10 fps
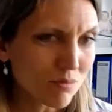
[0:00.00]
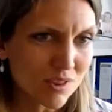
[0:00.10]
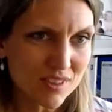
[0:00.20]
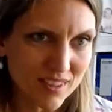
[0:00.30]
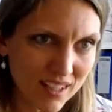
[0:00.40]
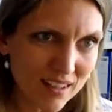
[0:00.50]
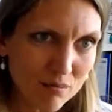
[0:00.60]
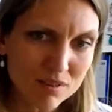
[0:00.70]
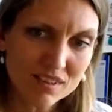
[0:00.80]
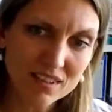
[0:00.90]
to set
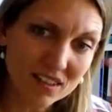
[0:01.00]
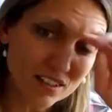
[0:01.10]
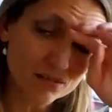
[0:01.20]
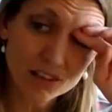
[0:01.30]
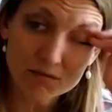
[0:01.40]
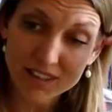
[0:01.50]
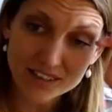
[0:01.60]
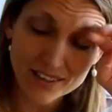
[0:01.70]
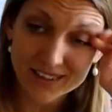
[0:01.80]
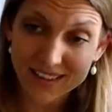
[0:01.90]
up this linear
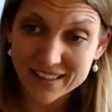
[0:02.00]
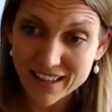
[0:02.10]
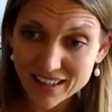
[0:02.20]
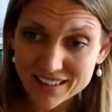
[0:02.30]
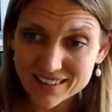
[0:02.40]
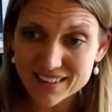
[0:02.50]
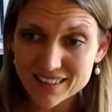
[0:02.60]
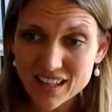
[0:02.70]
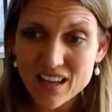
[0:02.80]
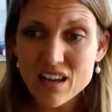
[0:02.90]
regression analysis.